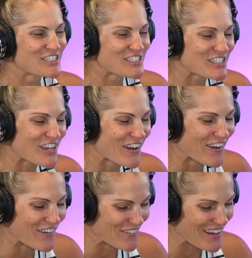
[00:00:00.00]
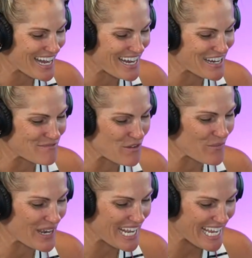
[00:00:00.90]
So
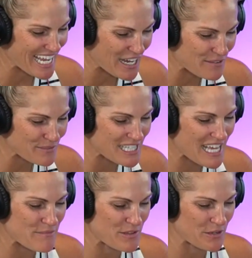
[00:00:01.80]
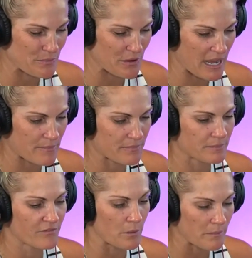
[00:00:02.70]
when it comes to that meal prep,
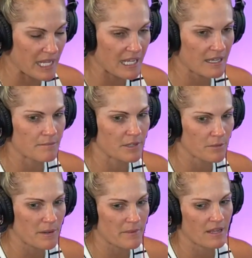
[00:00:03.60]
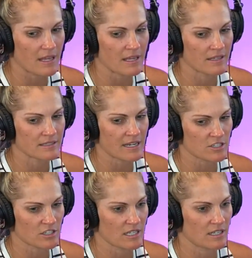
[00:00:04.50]
for me, meal prepping is
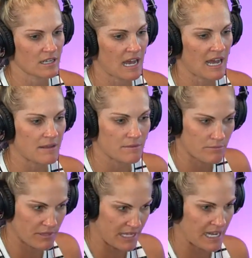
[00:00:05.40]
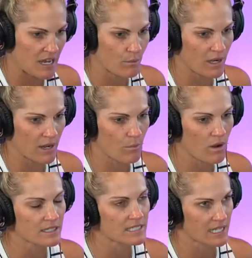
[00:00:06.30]
actually, I plan out what I
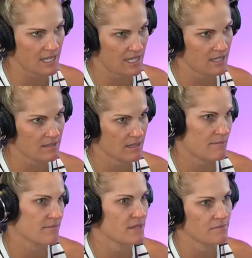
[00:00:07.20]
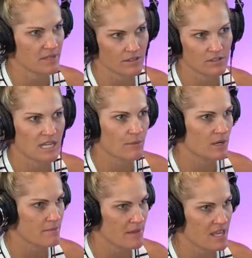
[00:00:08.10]
want to eat, like the meals that I want
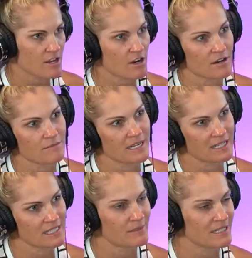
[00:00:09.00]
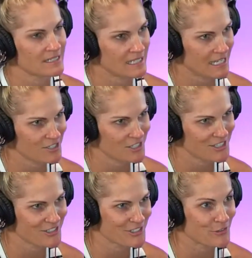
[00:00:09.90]
to make, or my husband, because he actually
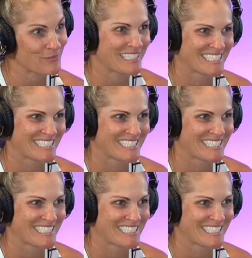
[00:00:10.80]
cooks for me.